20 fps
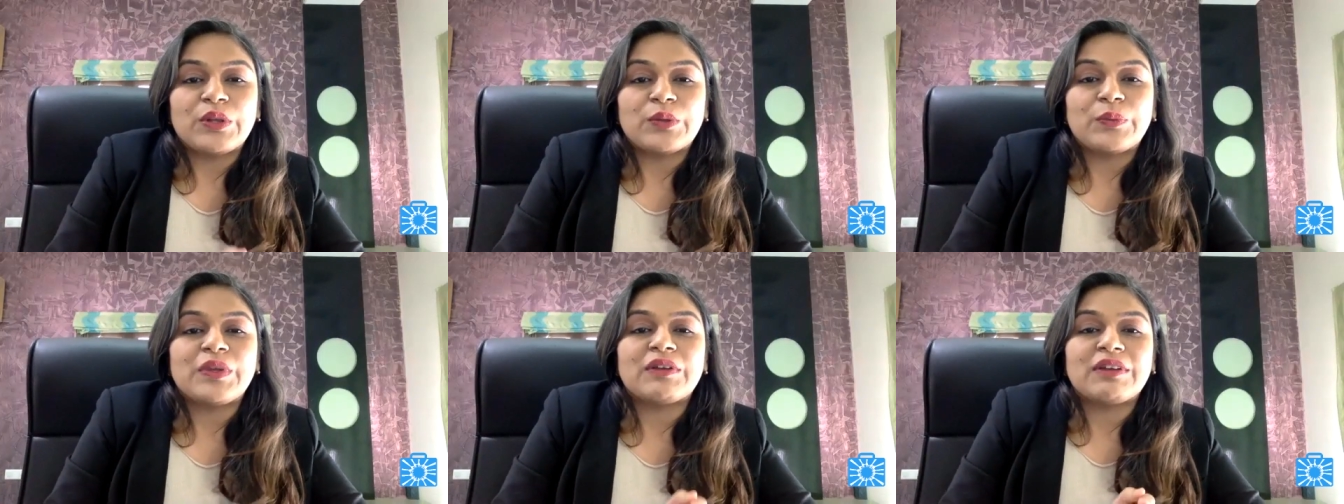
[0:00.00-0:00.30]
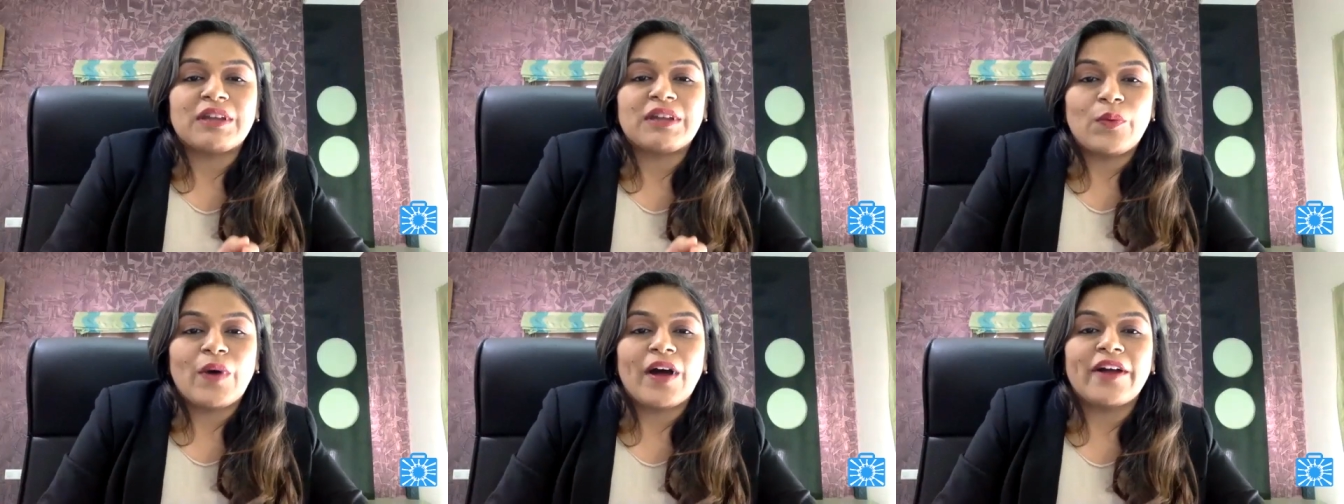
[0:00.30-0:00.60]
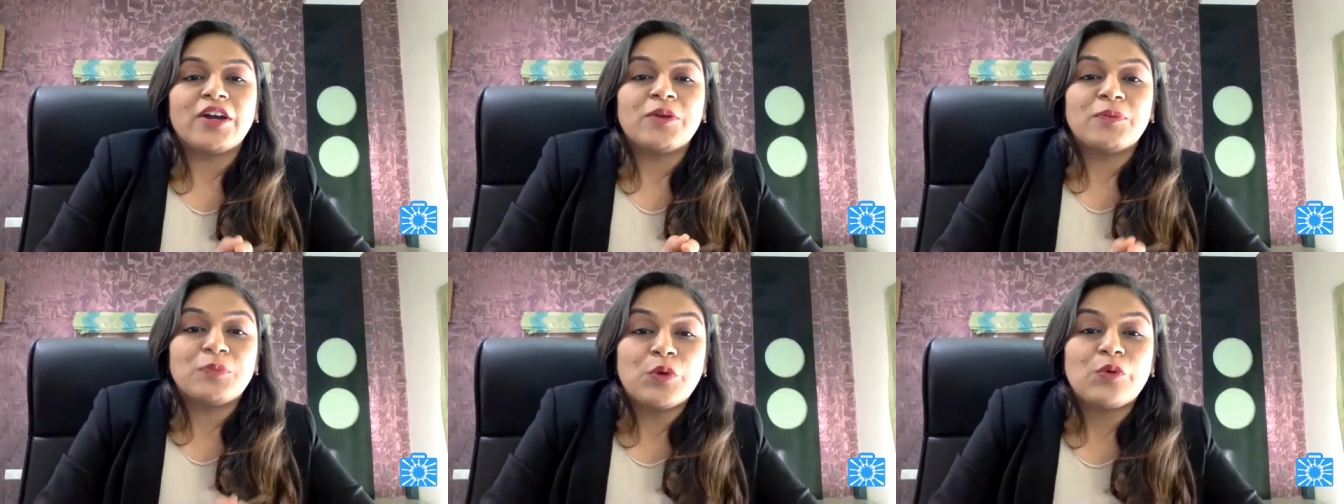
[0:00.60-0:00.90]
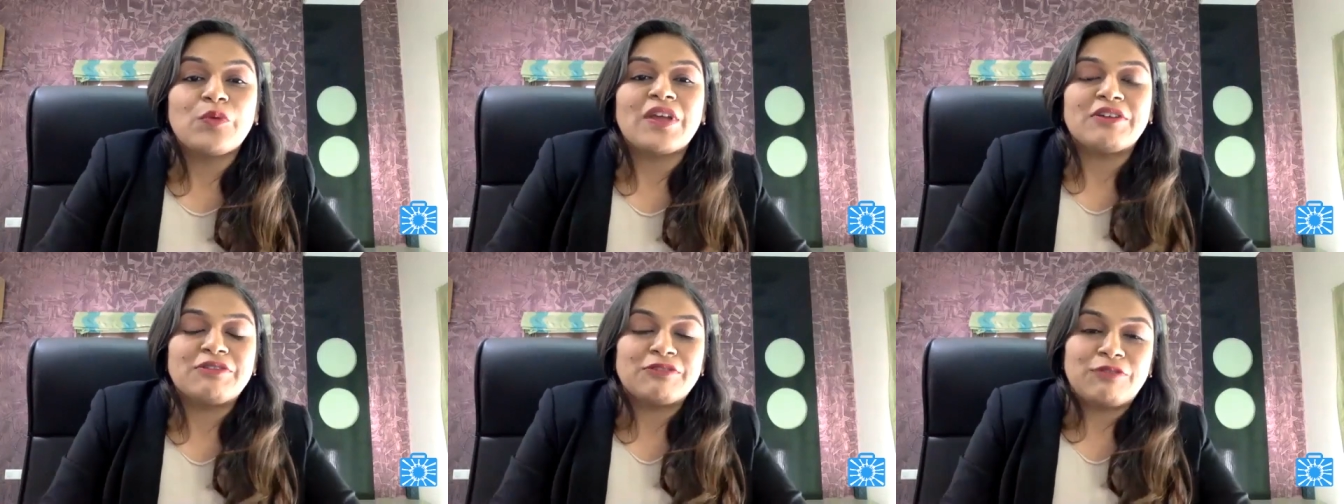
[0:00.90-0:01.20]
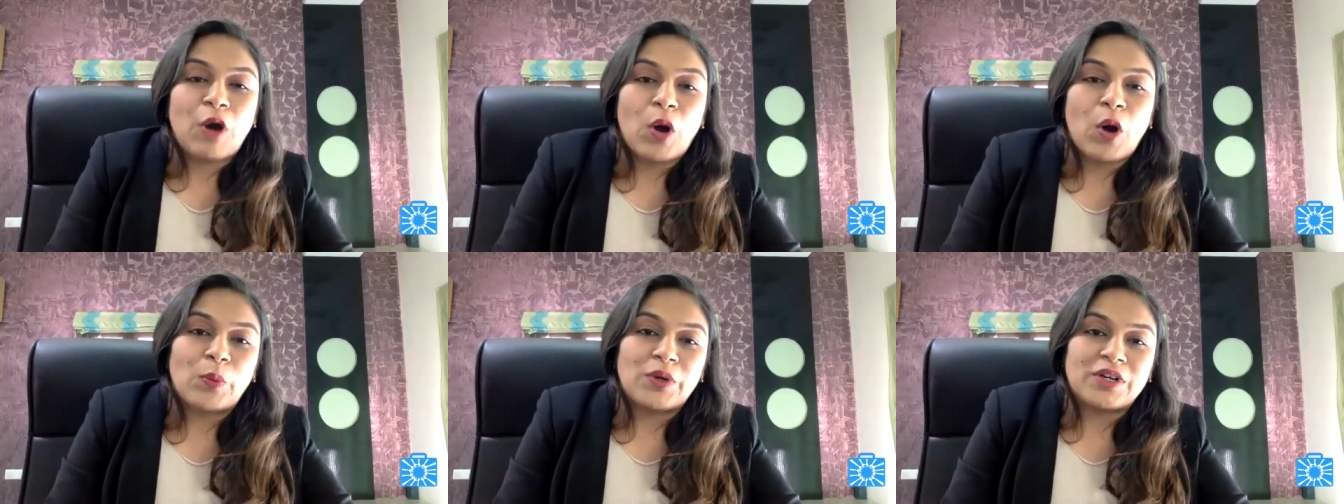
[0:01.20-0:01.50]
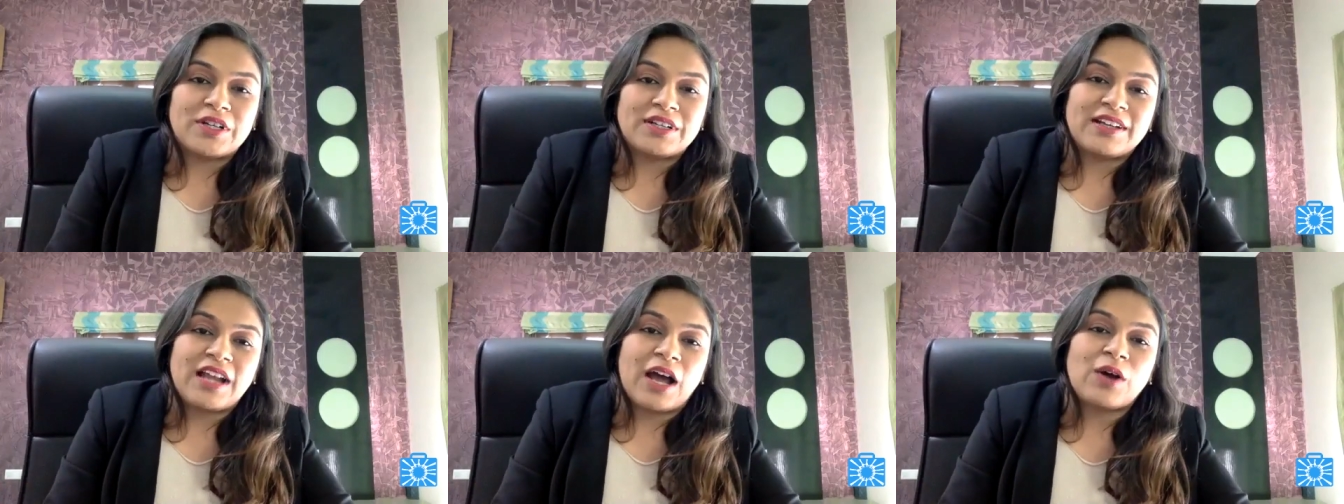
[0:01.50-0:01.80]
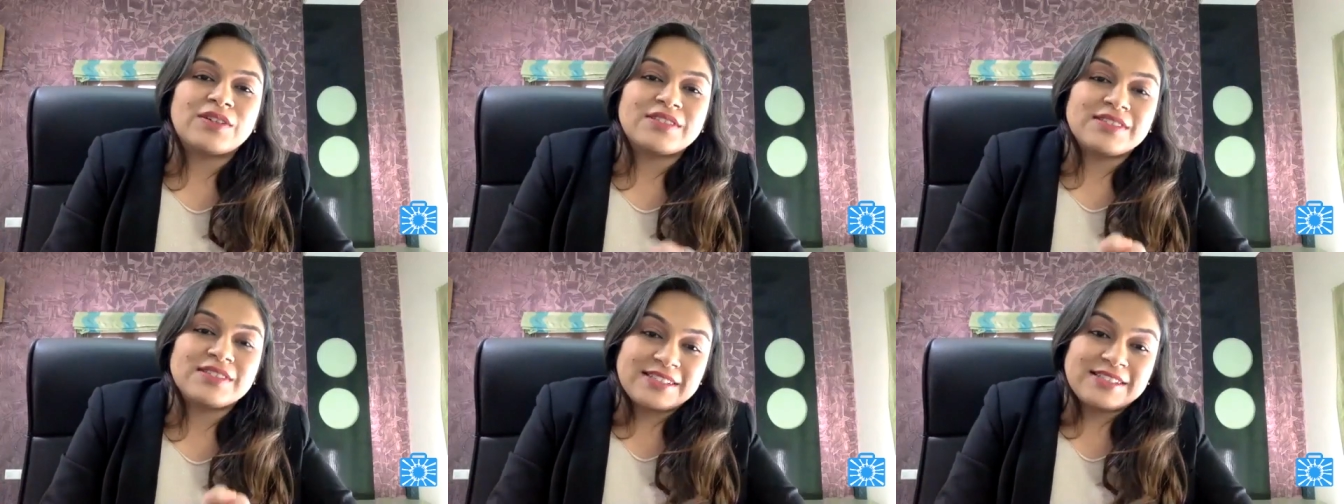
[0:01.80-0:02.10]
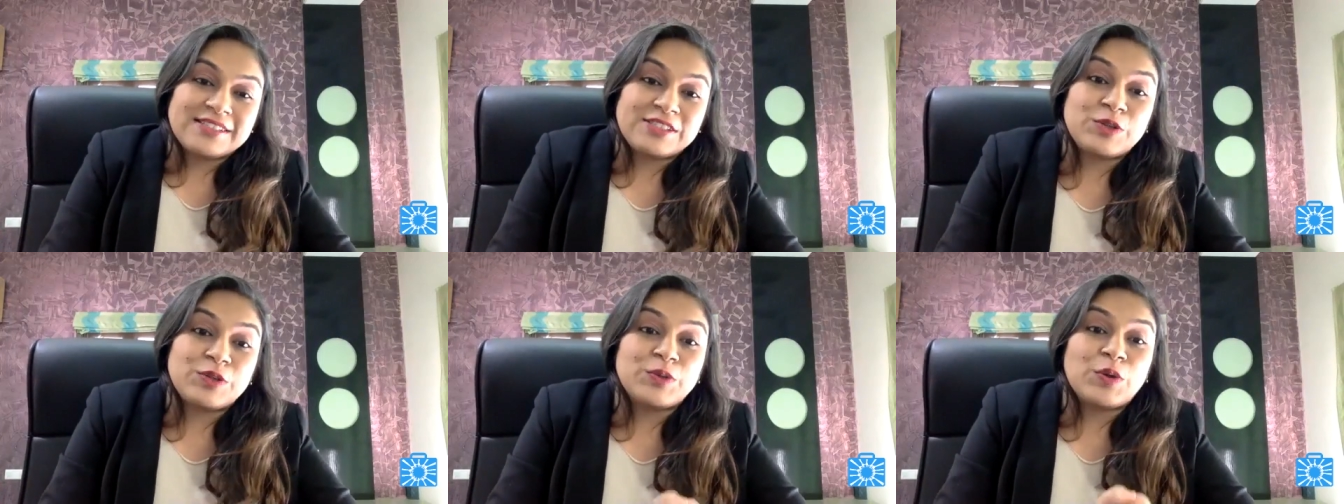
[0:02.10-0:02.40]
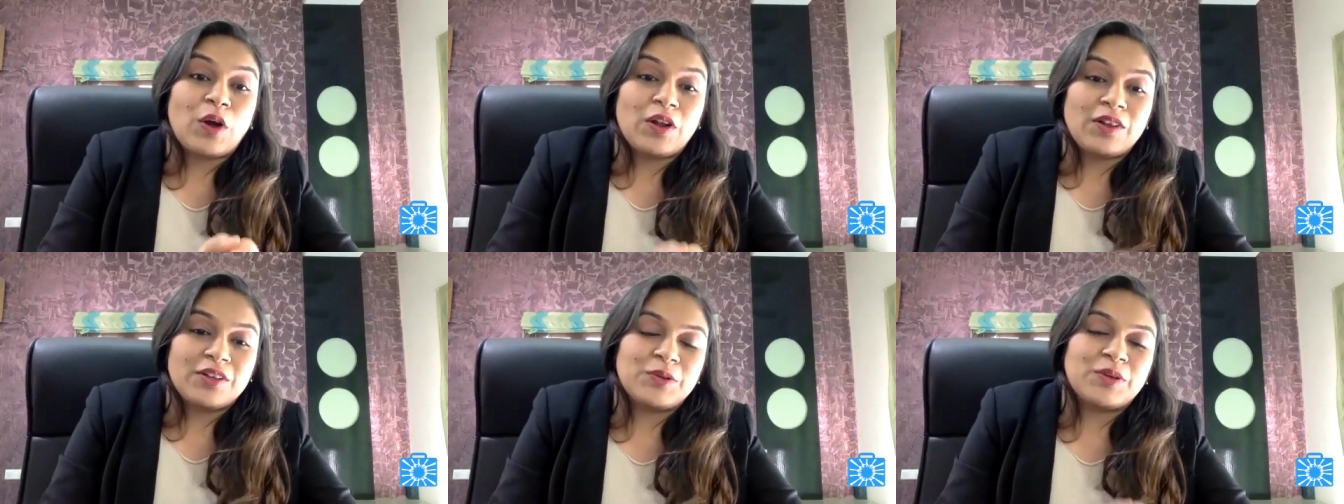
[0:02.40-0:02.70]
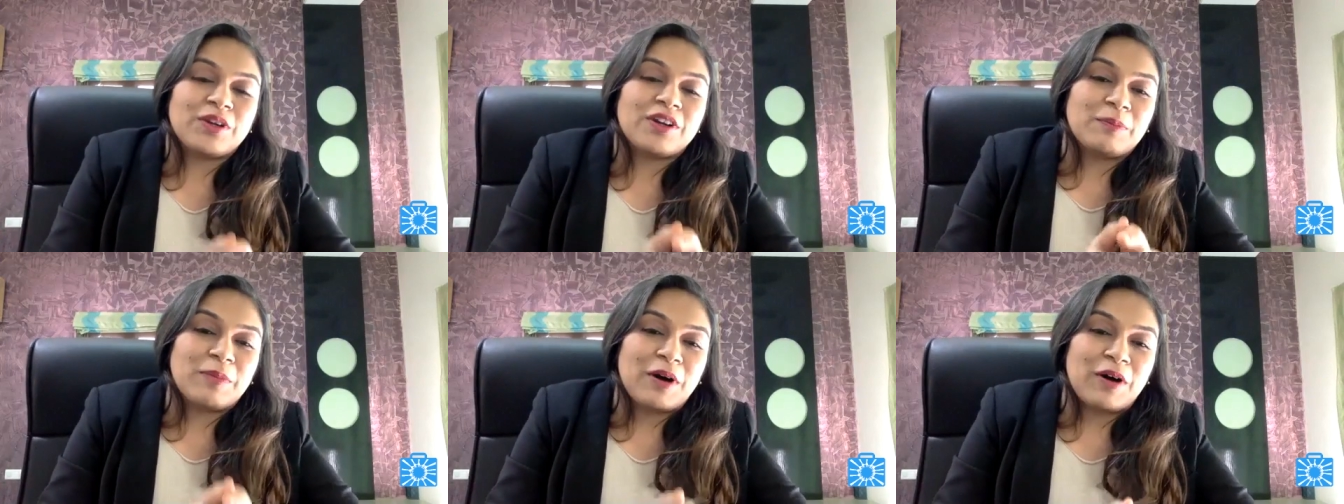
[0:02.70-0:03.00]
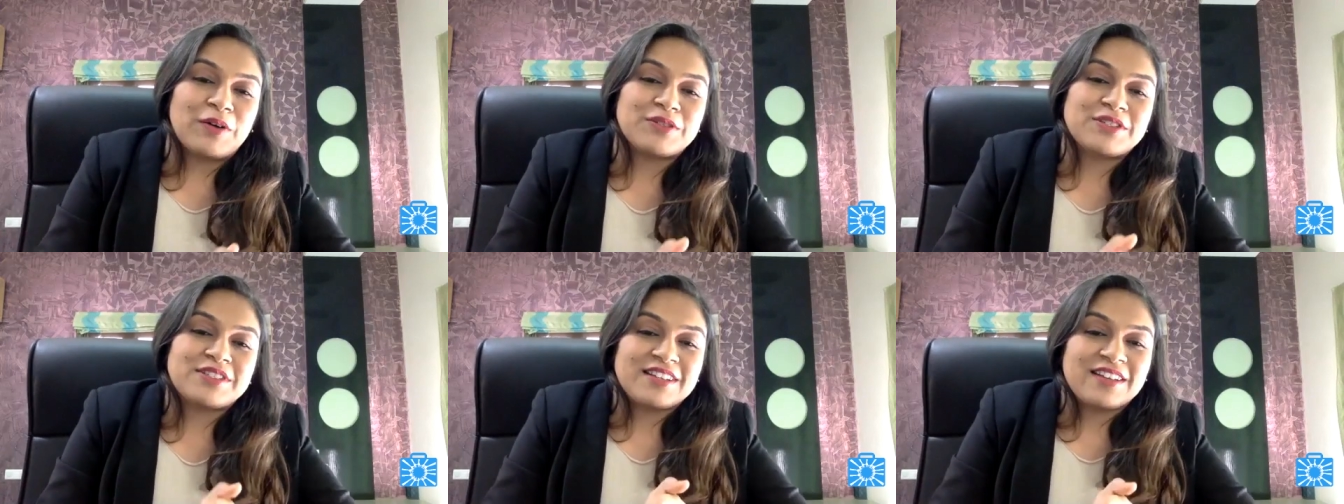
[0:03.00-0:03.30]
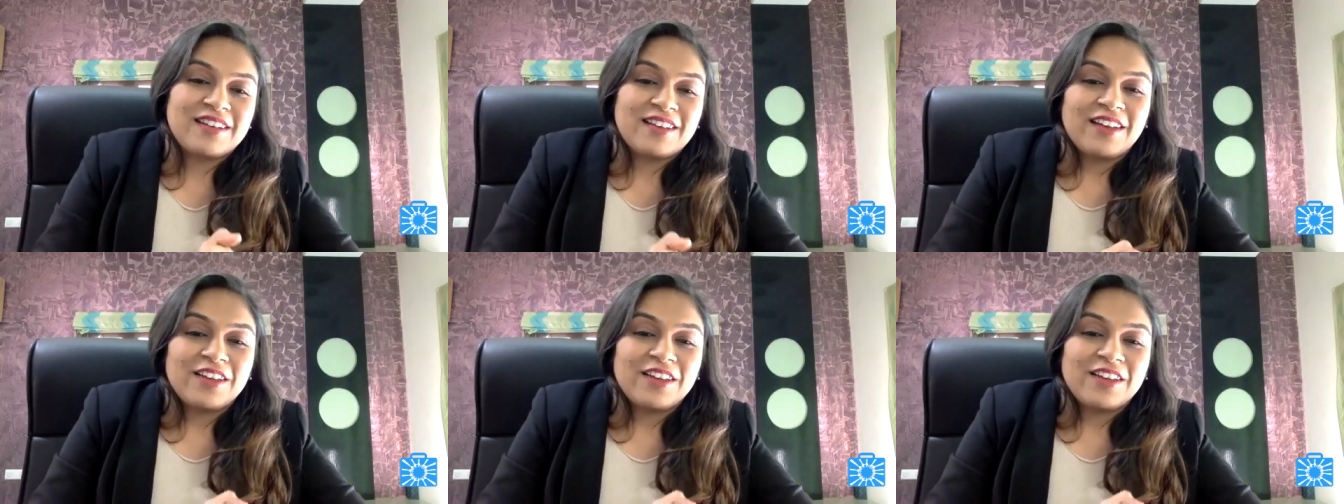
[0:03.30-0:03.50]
will we require moving forward now, since you're about,